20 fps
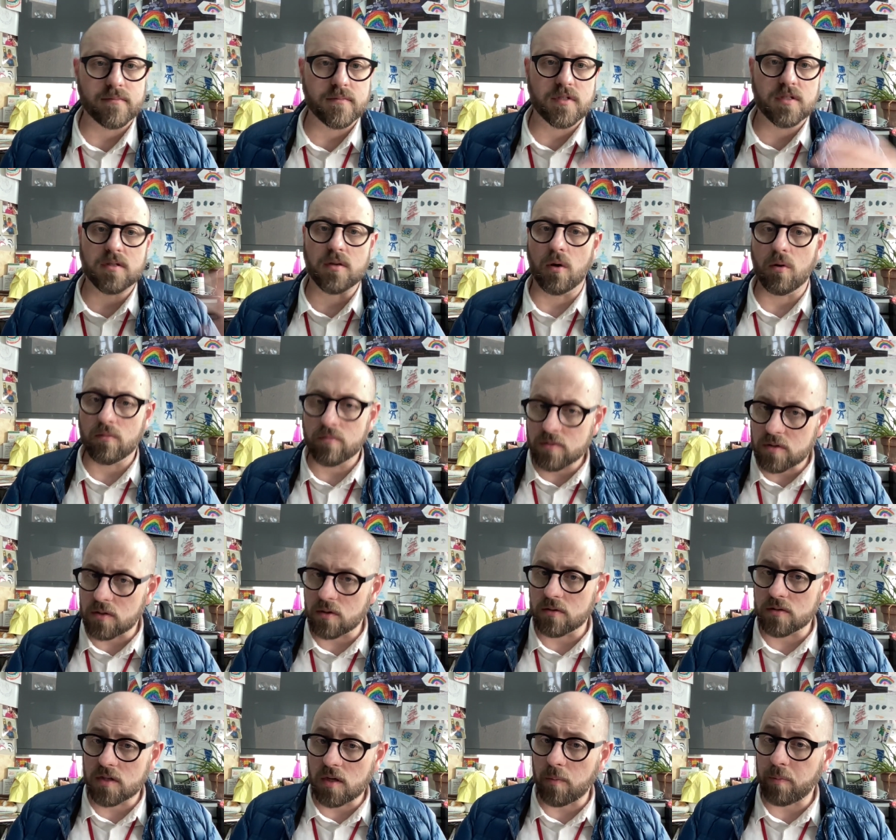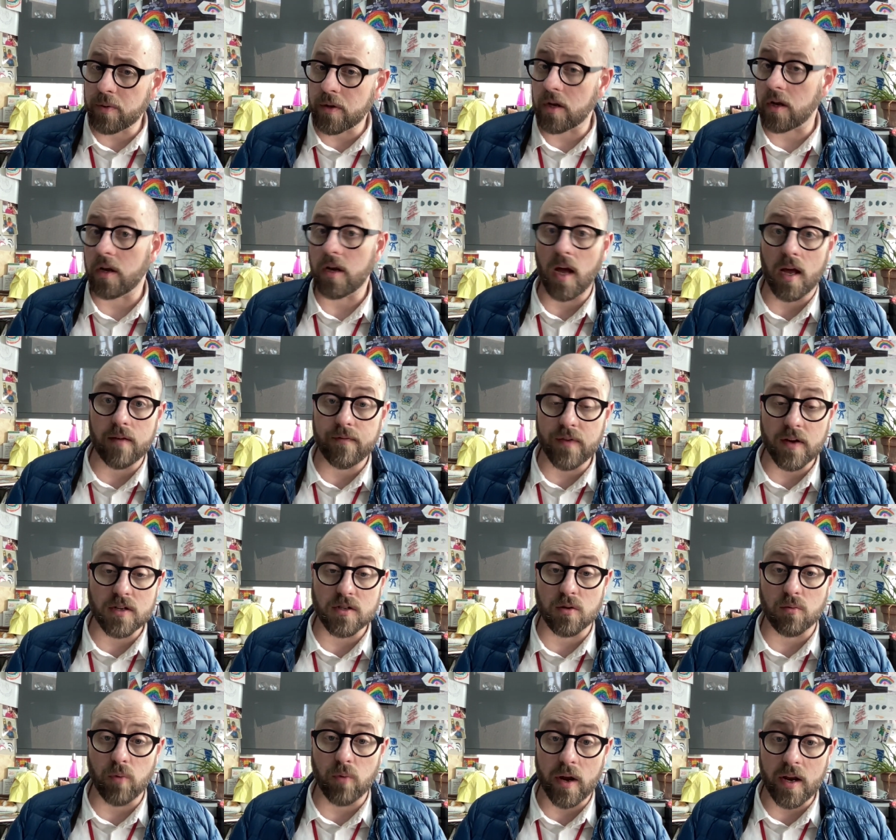So students complete a
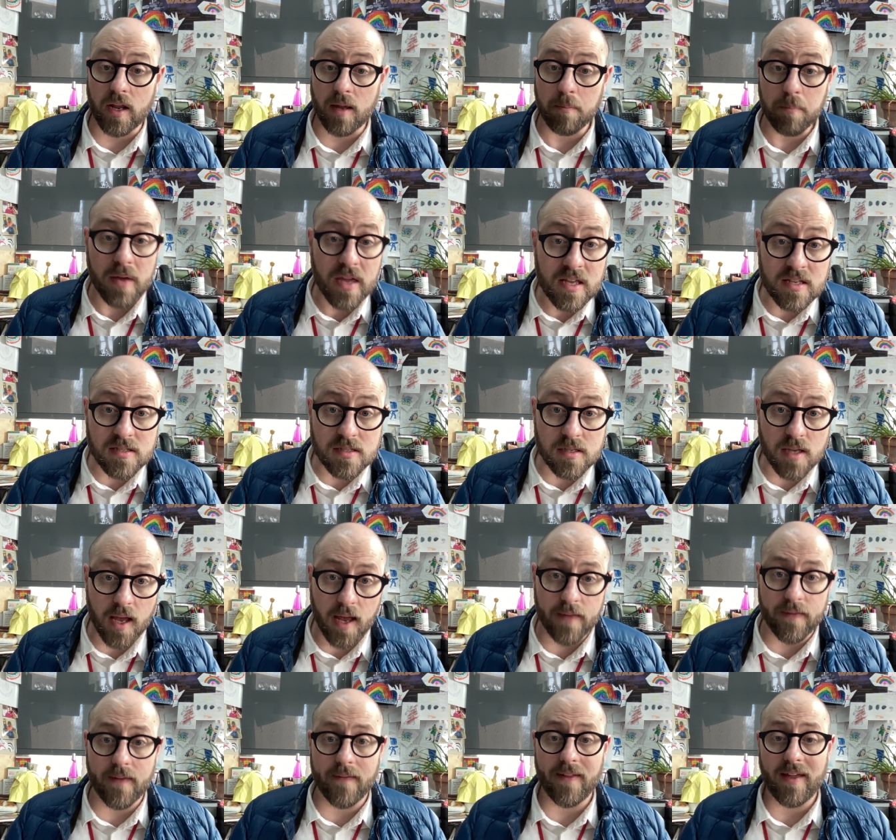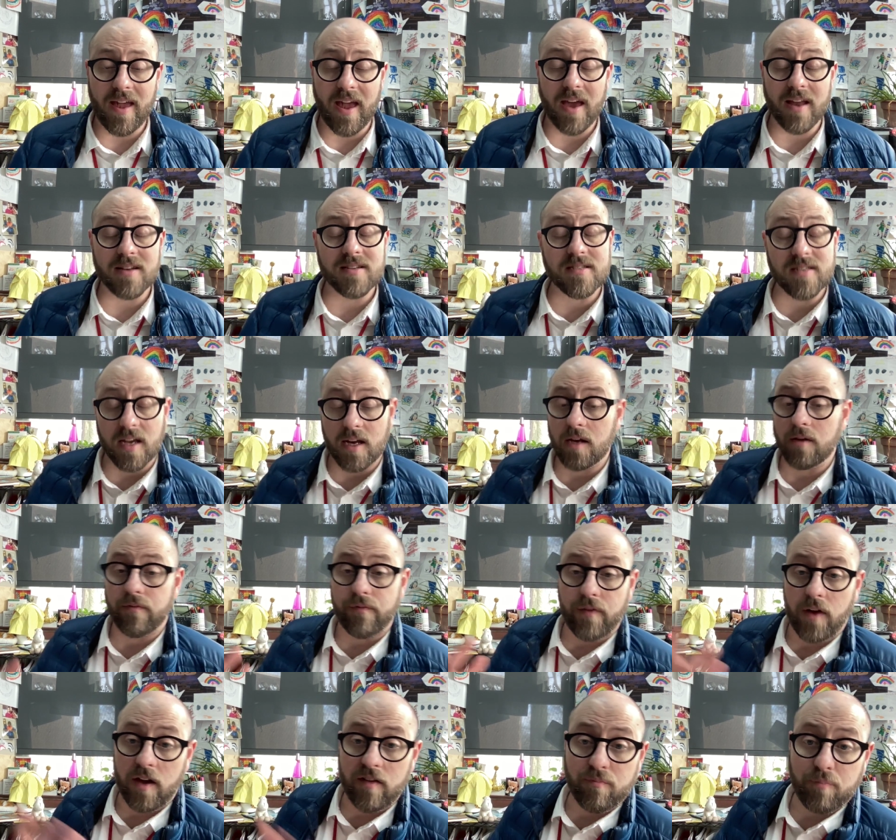nonfiction writing piece, and then they add a second
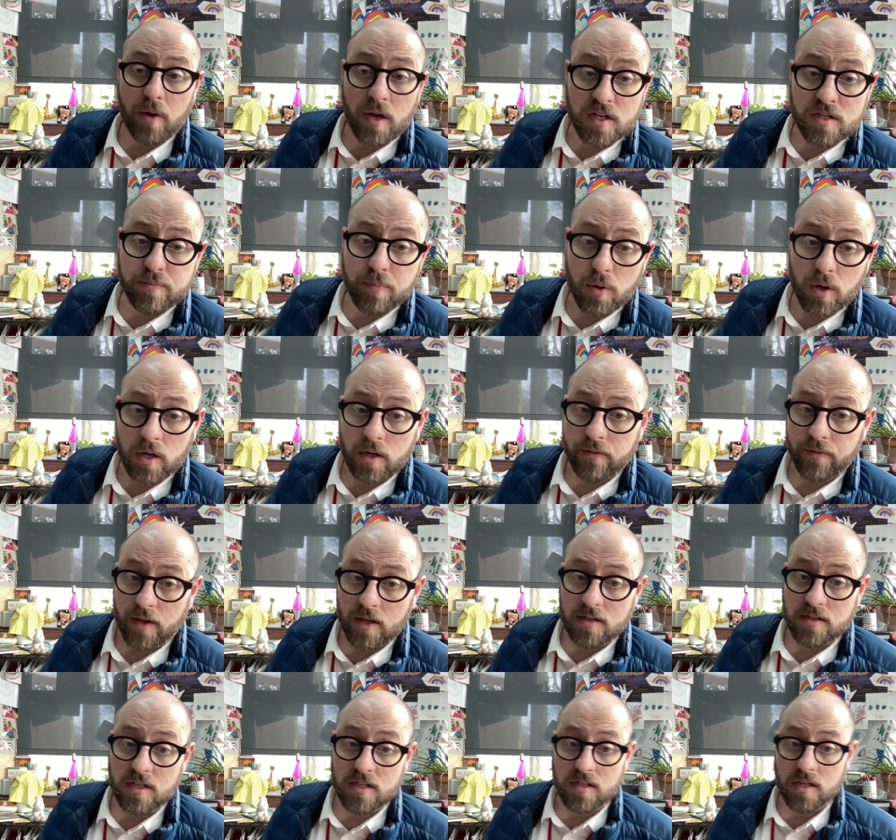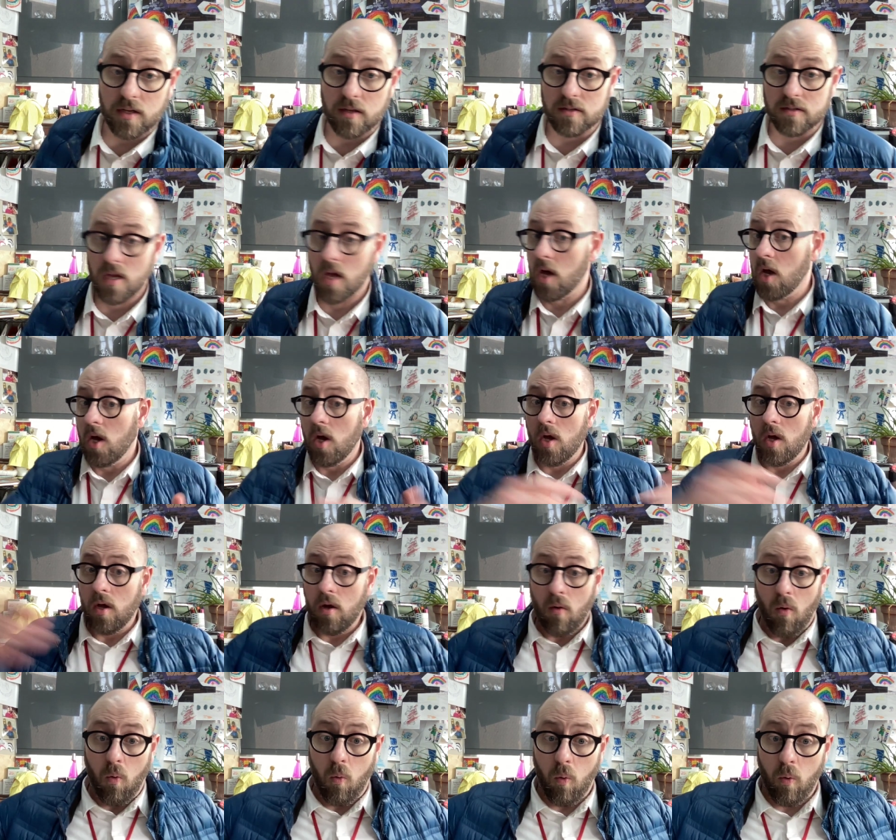five-page book that details
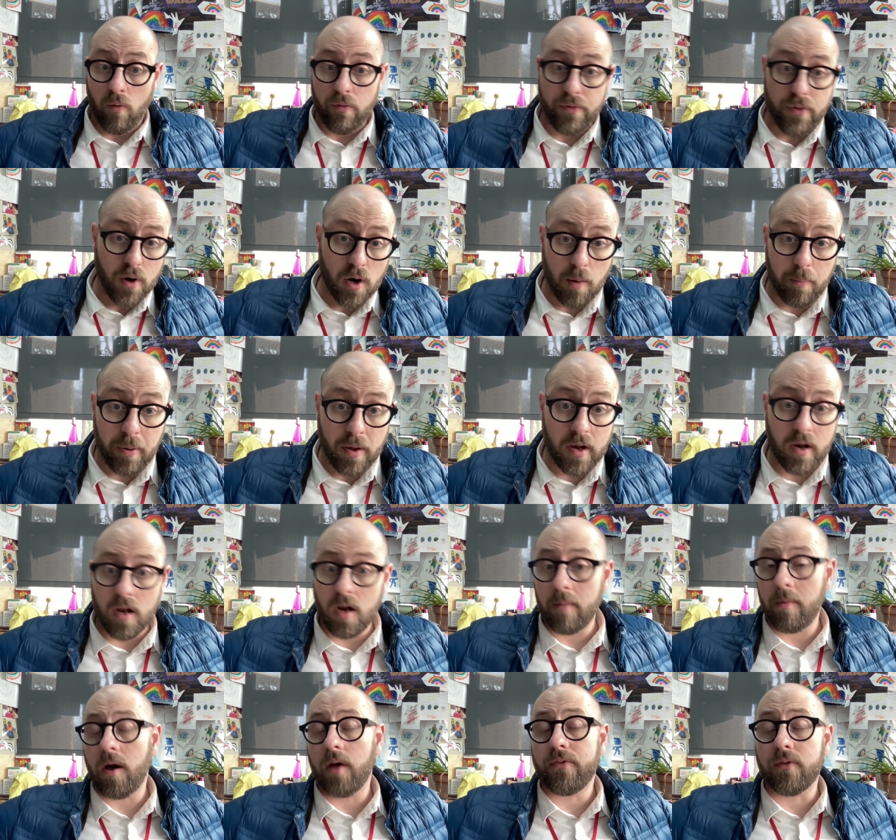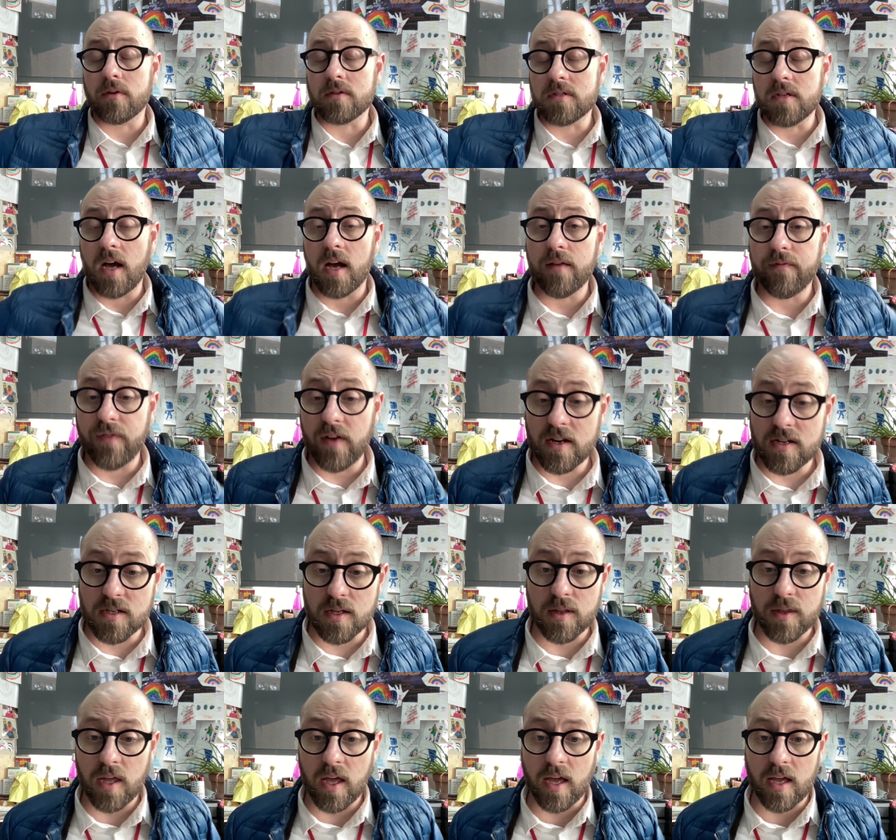their opinion about those
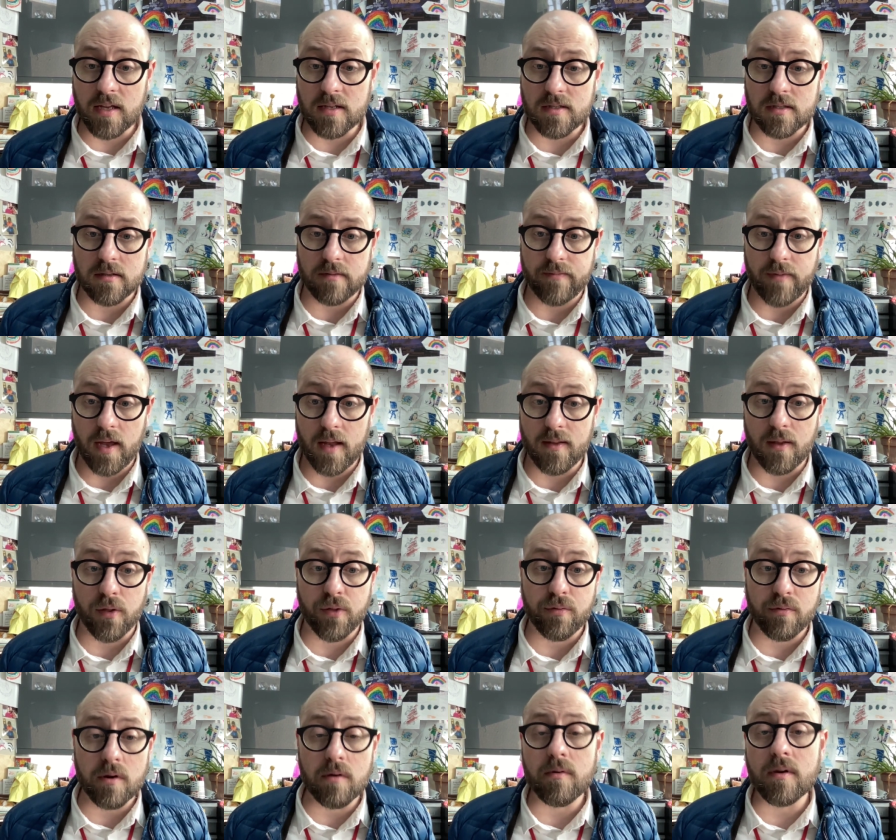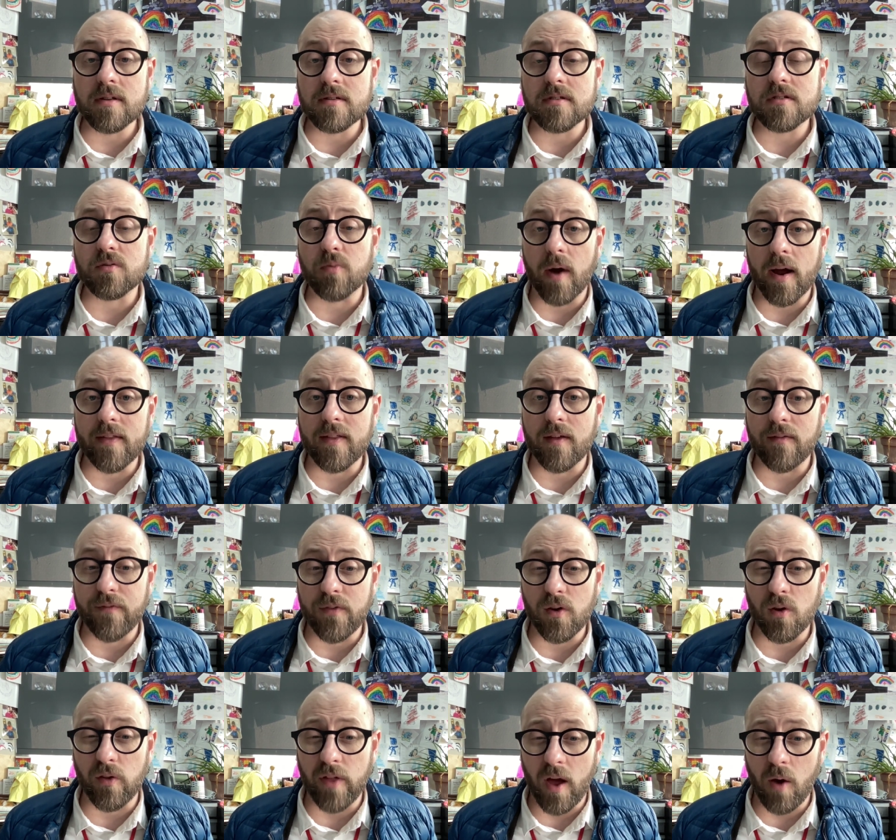nonfiction things and the three reasons why they
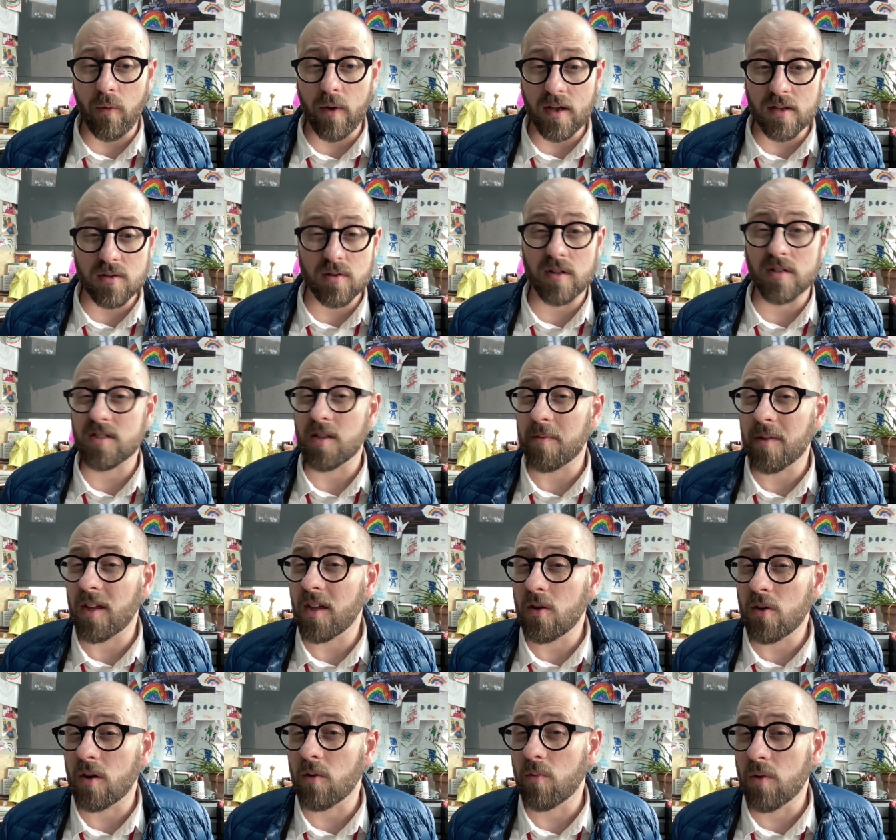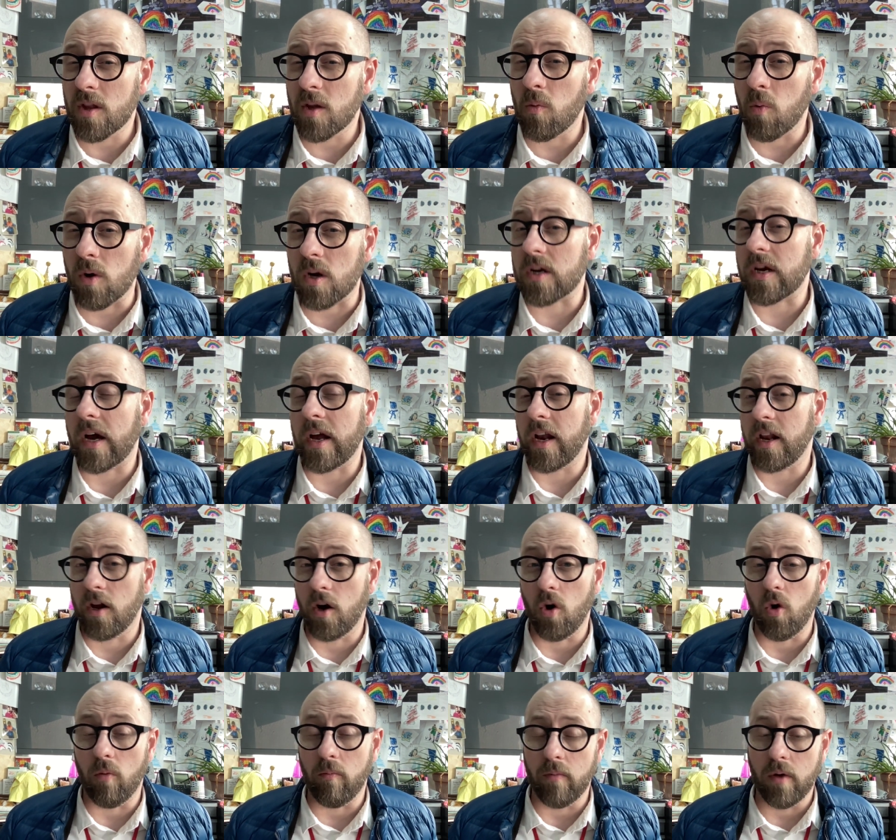feel that way. So that's something you can really work on at
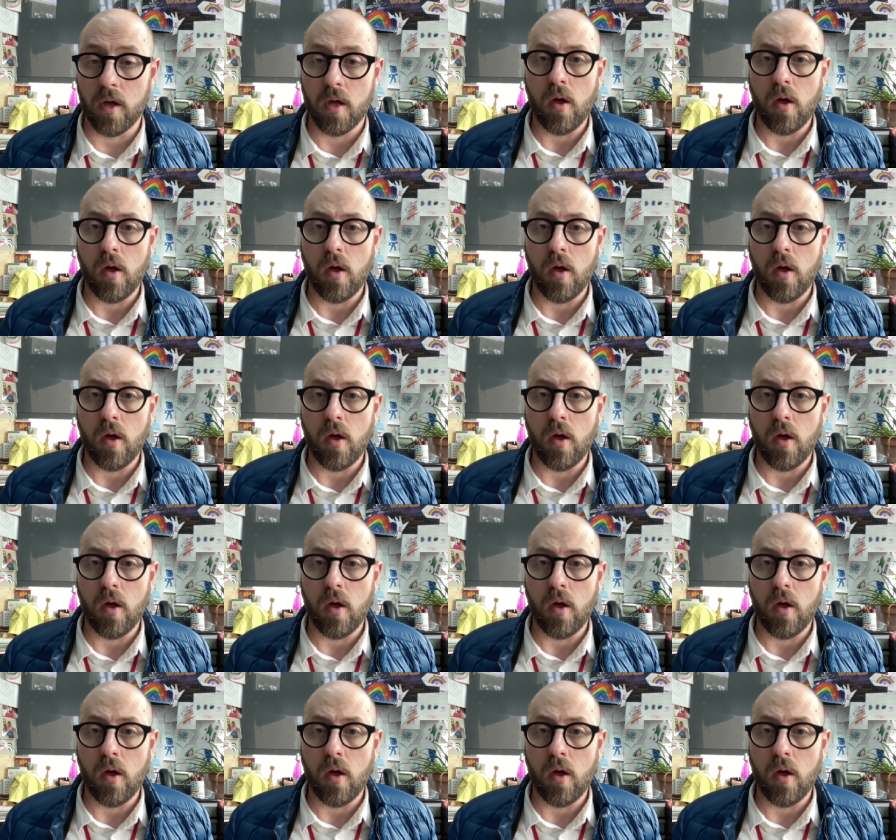home.